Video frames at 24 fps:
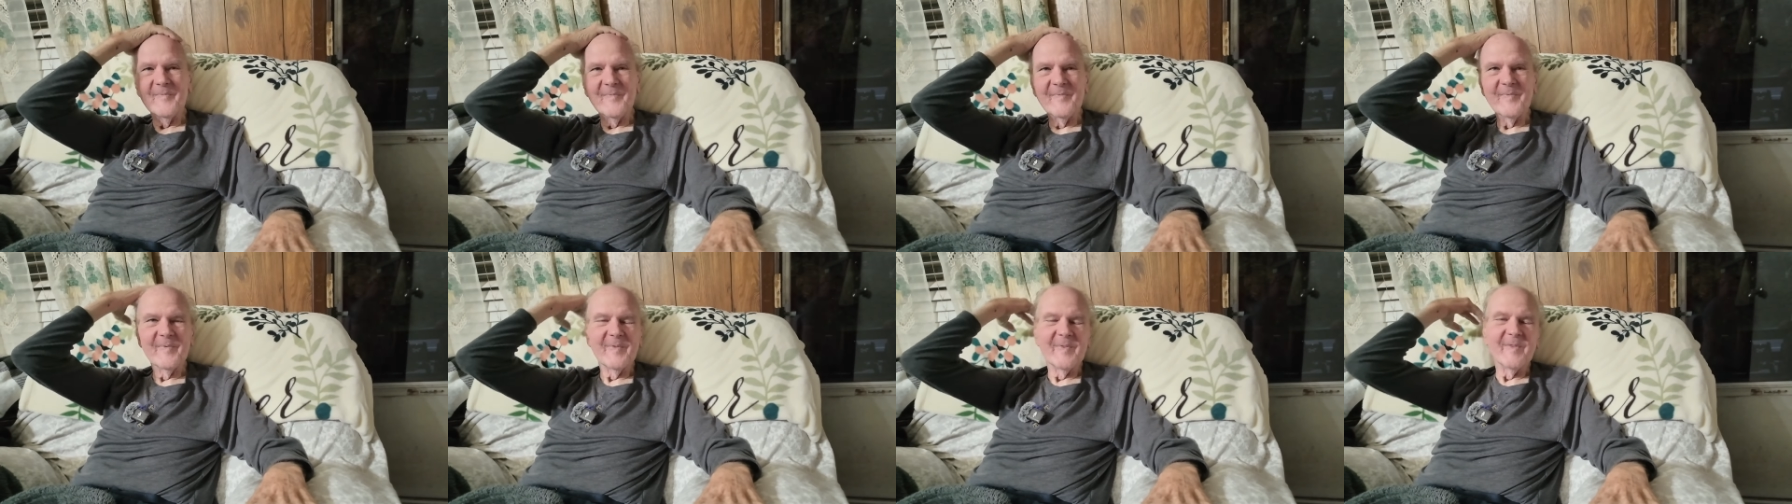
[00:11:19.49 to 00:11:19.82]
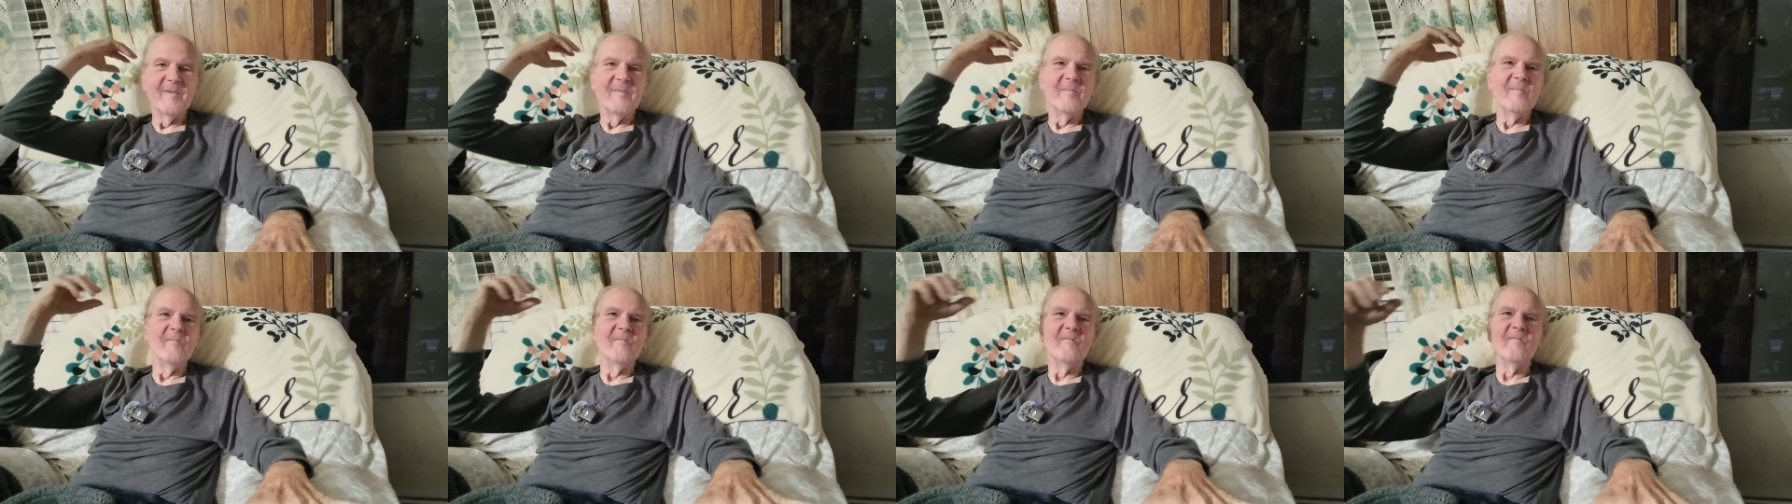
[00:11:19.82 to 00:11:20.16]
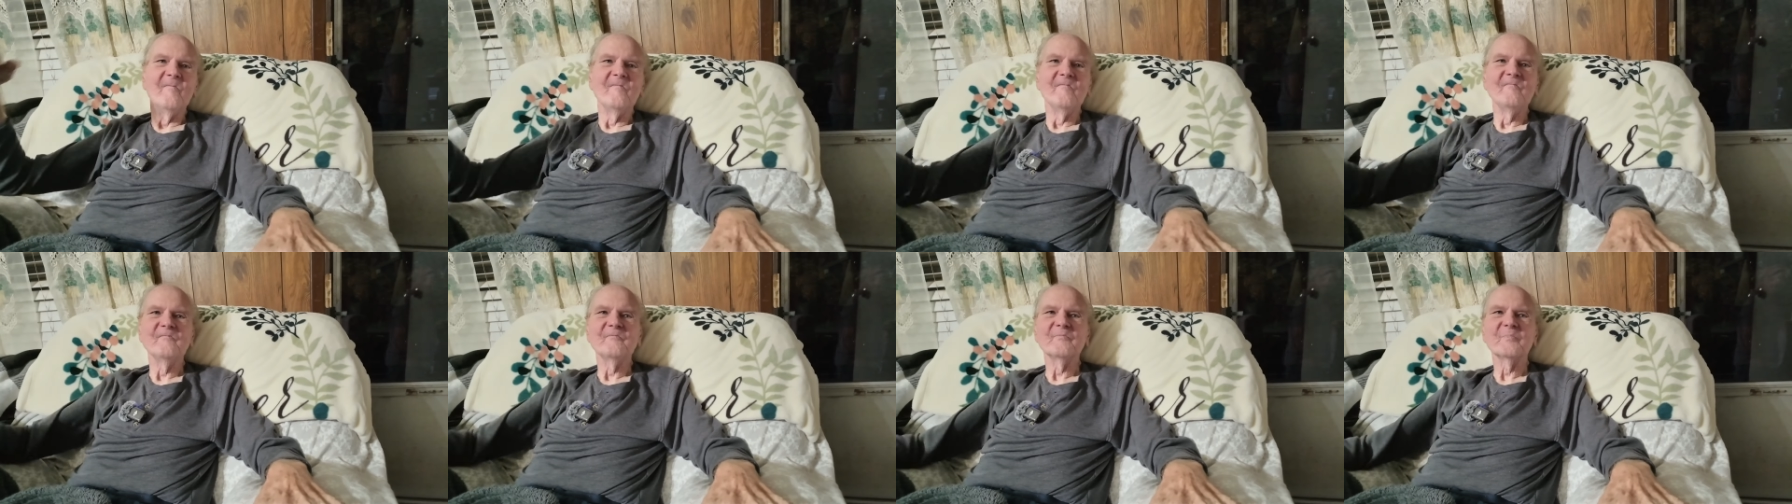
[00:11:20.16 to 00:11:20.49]
and talk
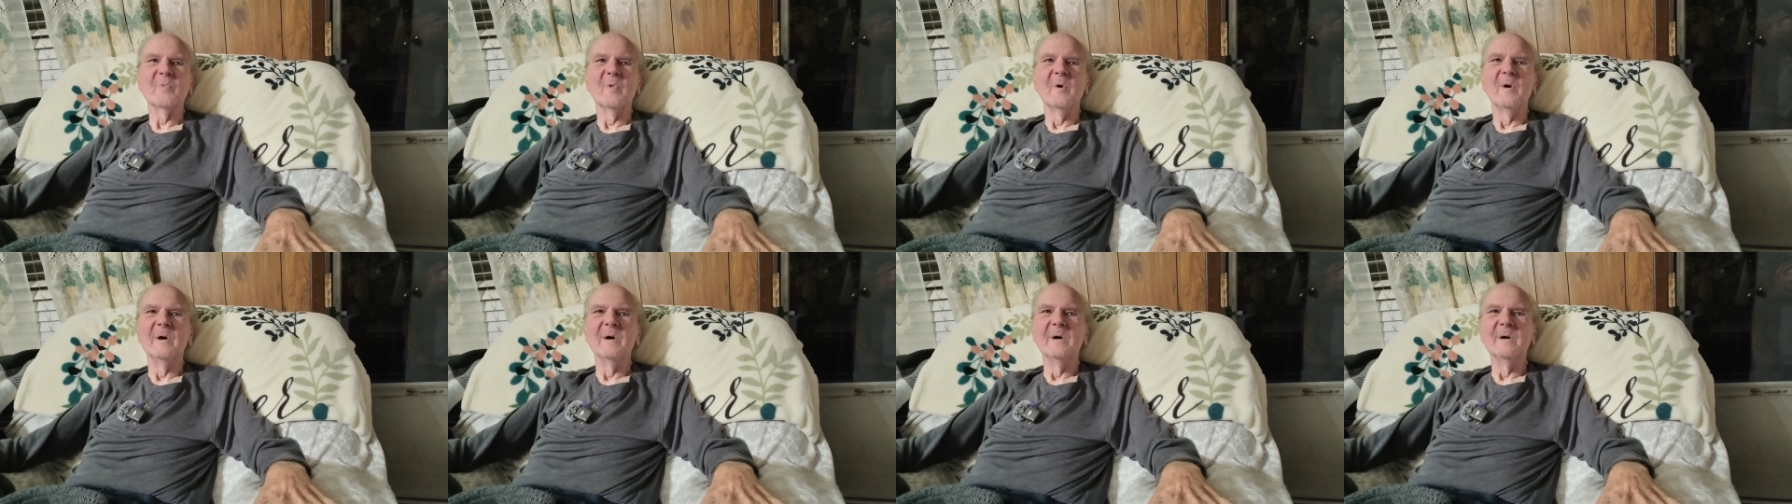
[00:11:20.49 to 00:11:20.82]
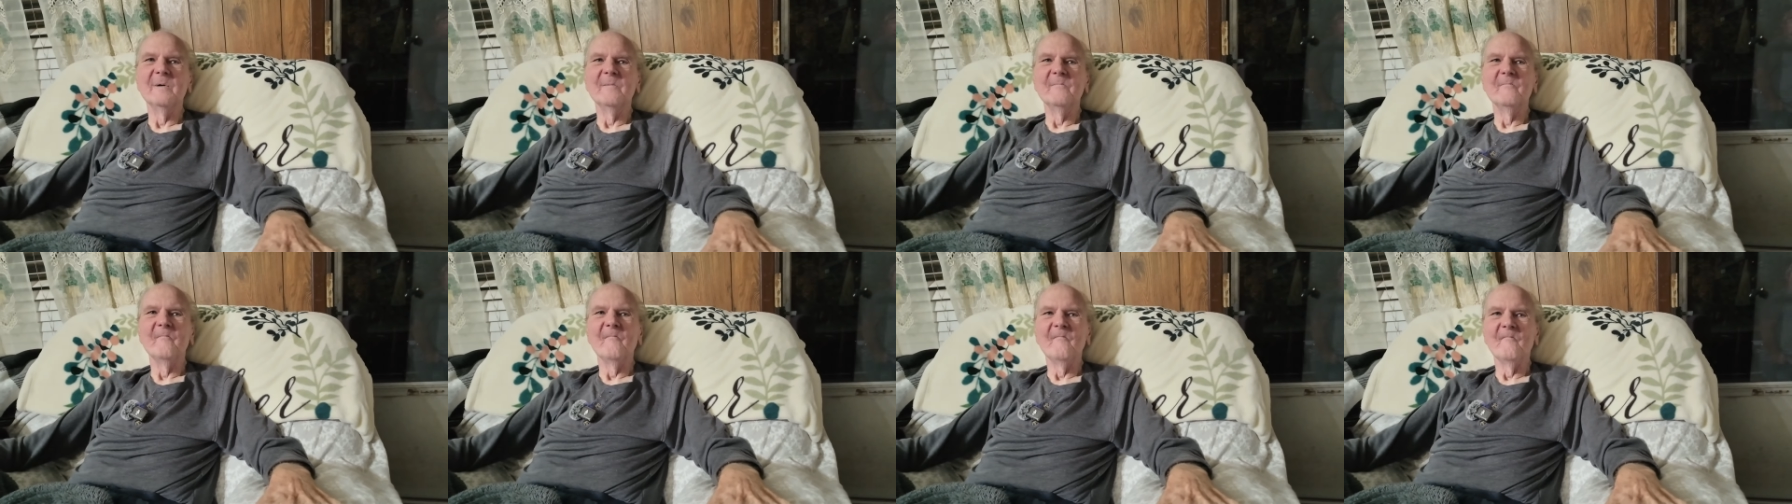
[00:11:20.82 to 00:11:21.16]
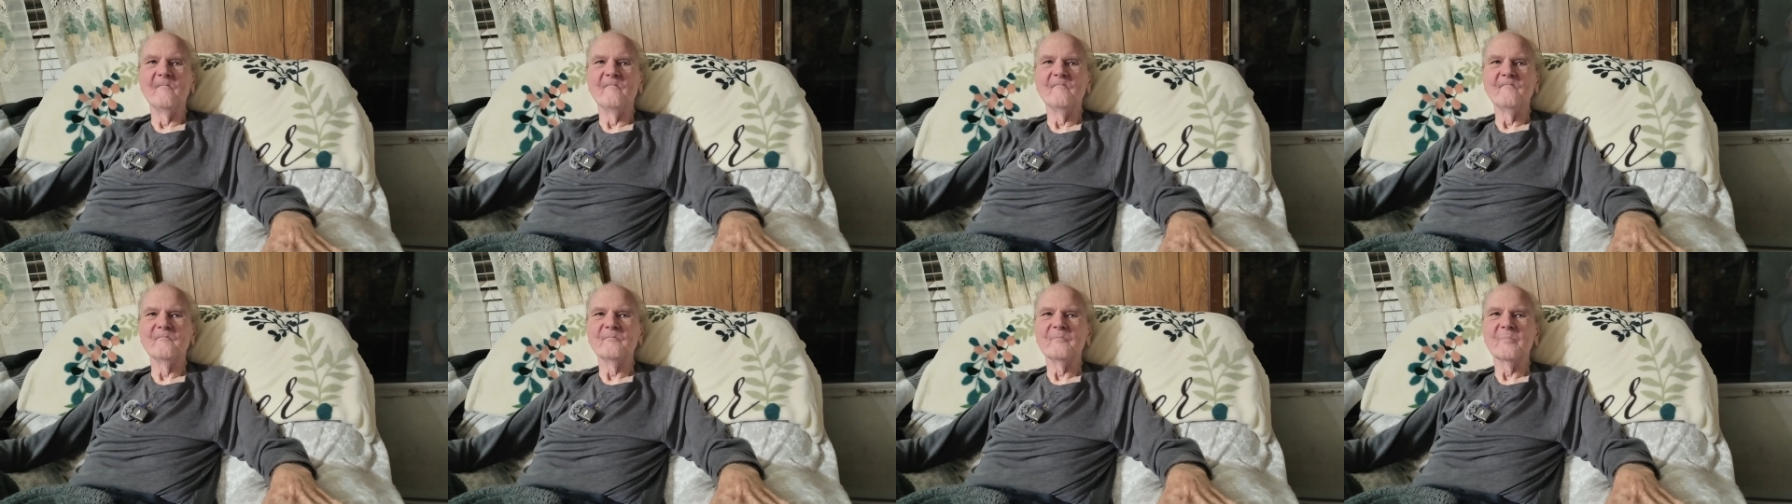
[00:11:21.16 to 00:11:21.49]
about the wisdom
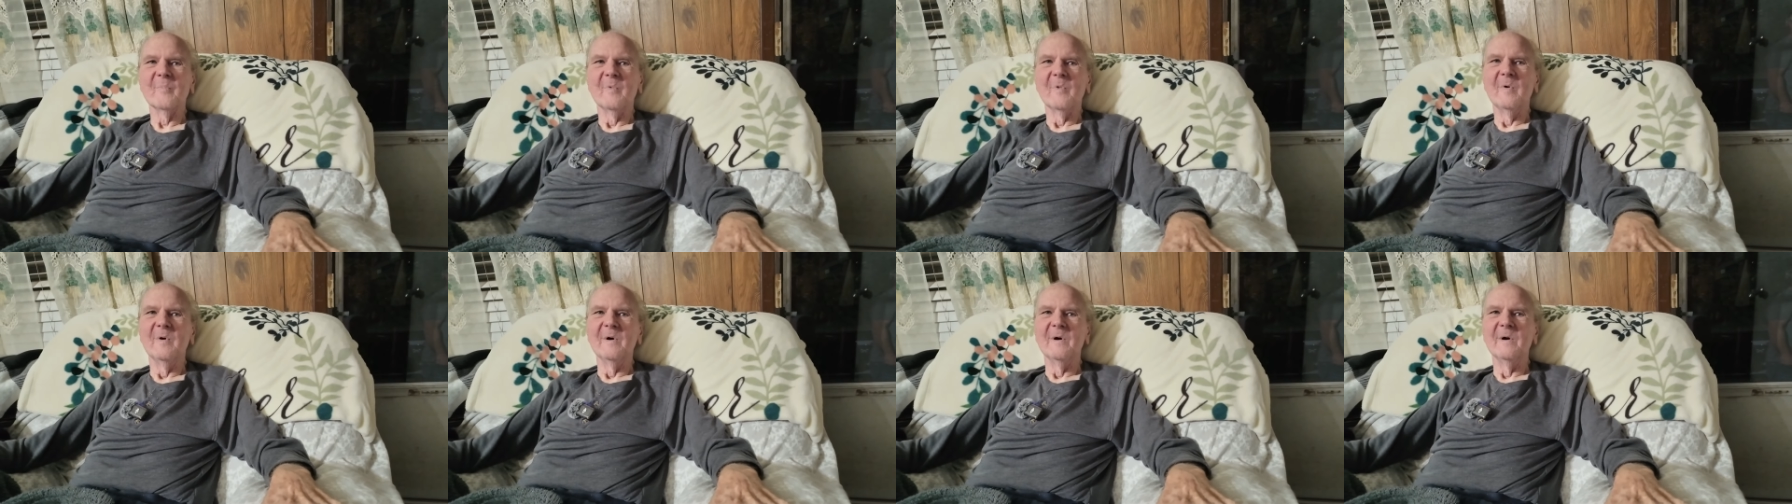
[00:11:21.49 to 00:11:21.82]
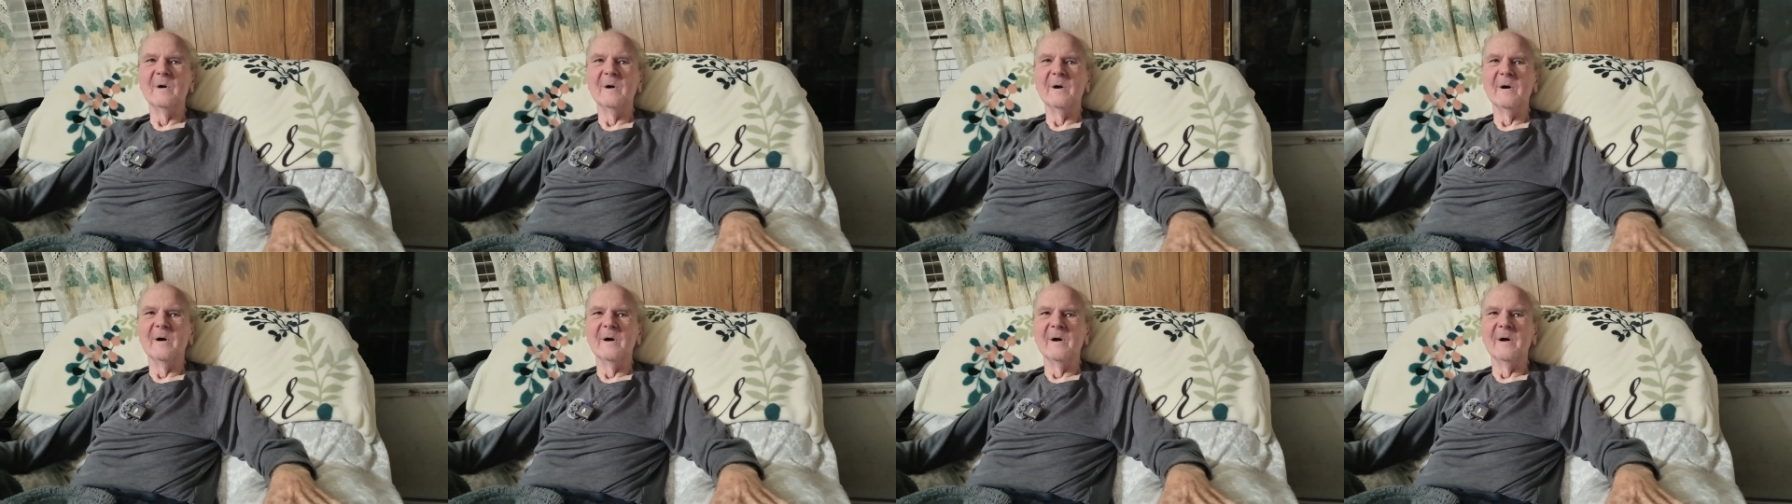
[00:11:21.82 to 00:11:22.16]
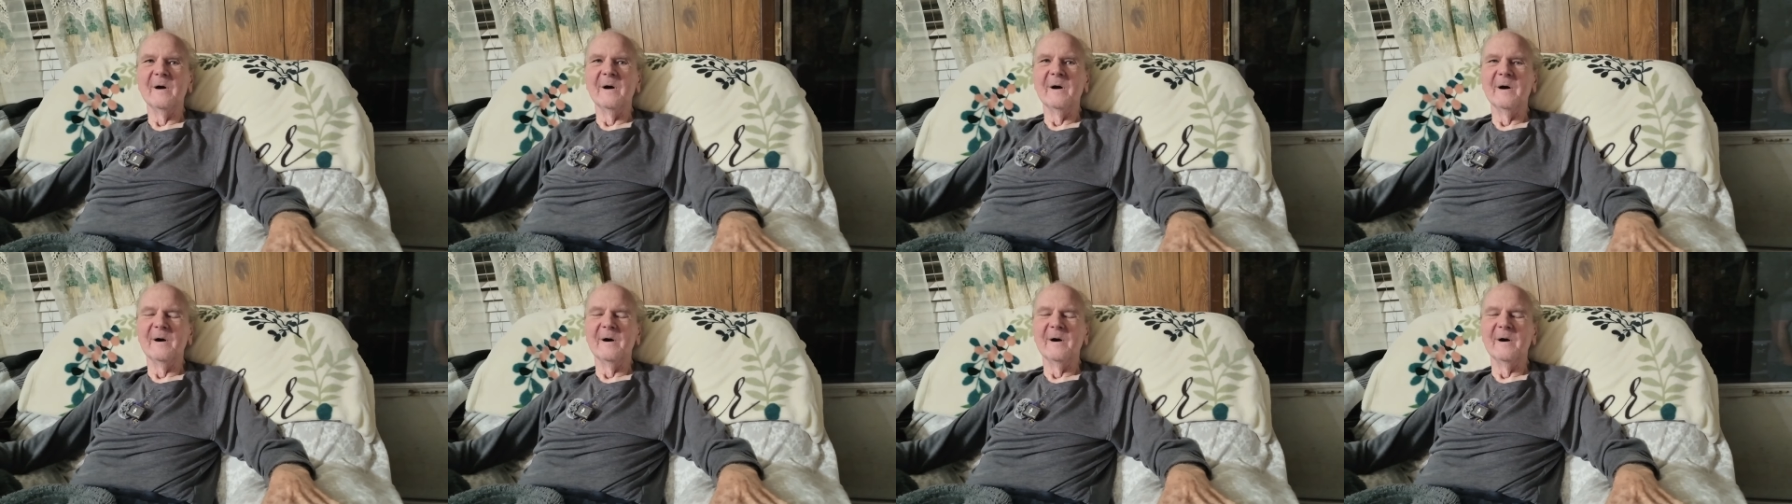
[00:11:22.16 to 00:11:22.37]
that they could learn